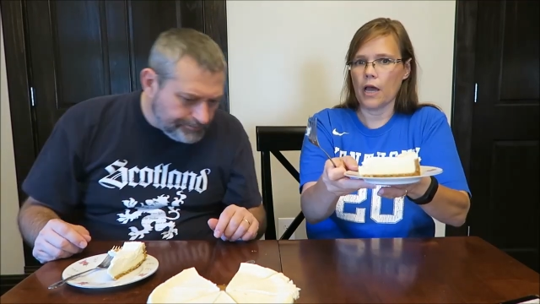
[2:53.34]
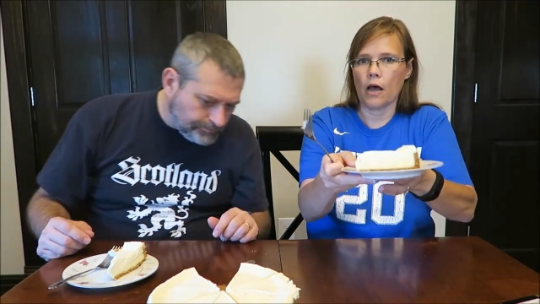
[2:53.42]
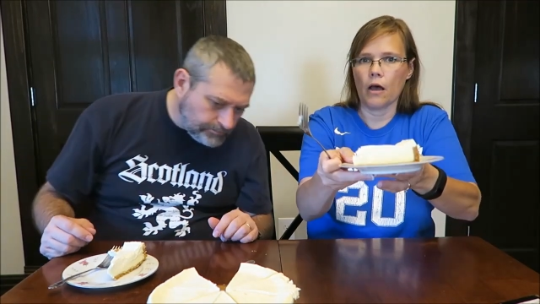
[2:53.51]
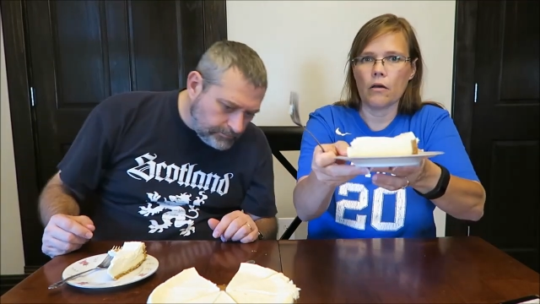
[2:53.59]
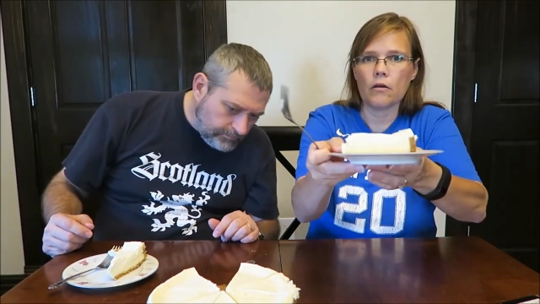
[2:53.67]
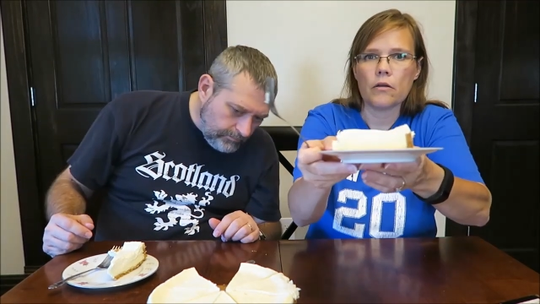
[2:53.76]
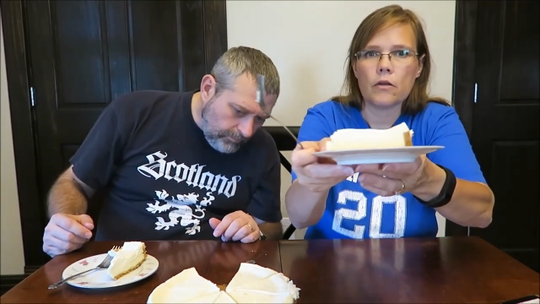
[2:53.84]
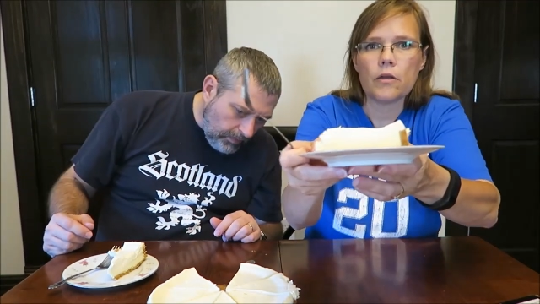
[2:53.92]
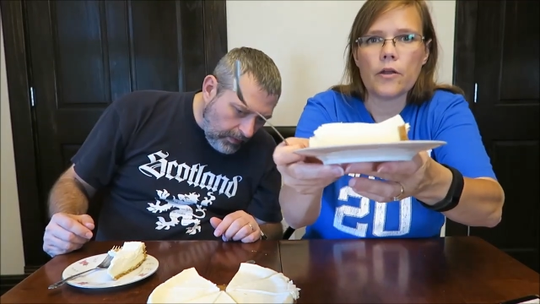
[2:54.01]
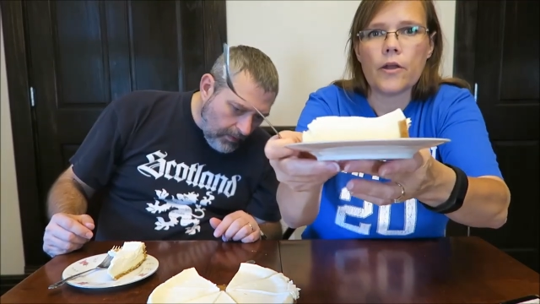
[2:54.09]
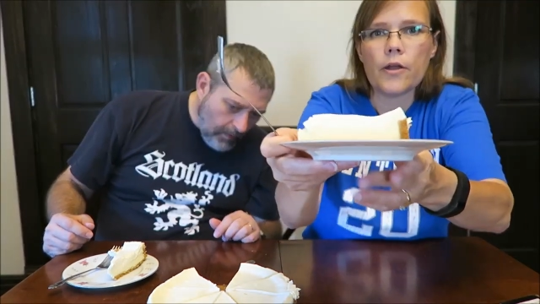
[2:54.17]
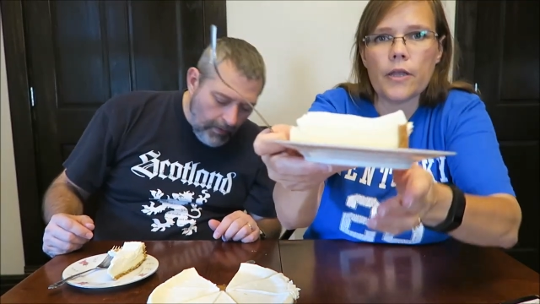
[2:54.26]
Speaker 1: yeah,
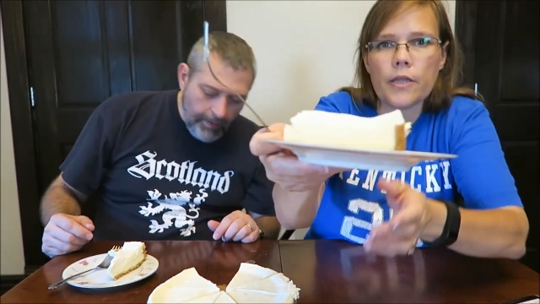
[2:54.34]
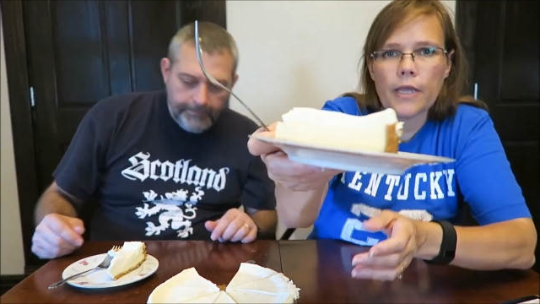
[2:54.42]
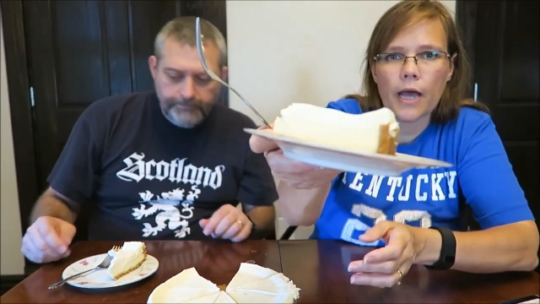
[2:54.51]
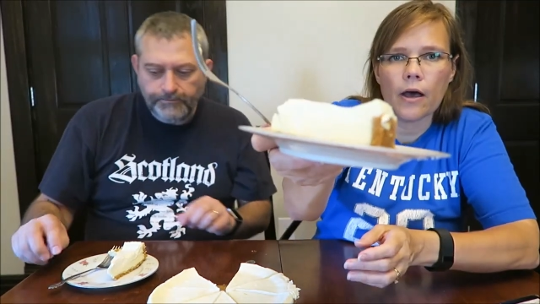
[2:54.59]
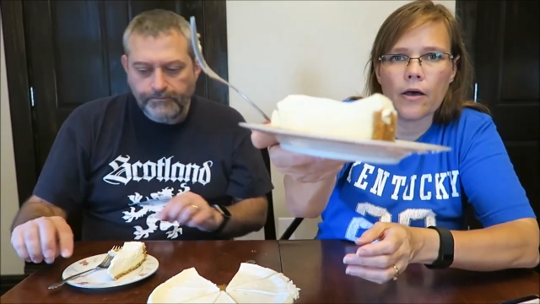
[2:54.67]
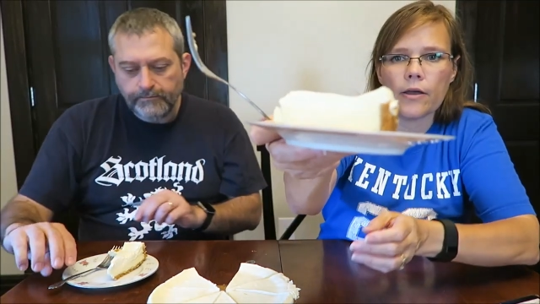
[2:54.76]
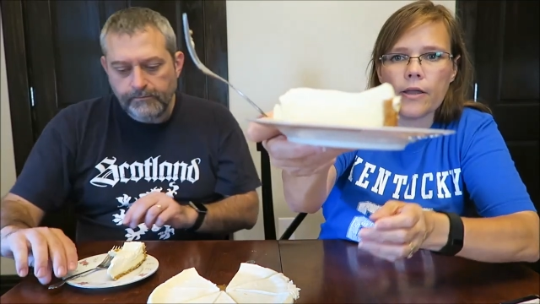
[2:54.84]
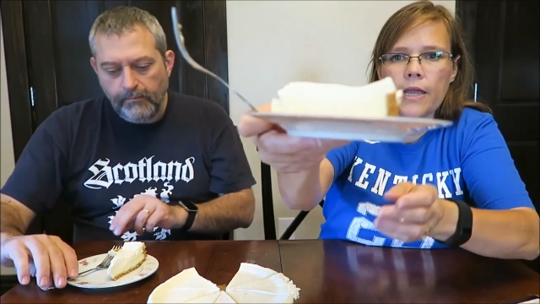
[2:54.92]
yeah,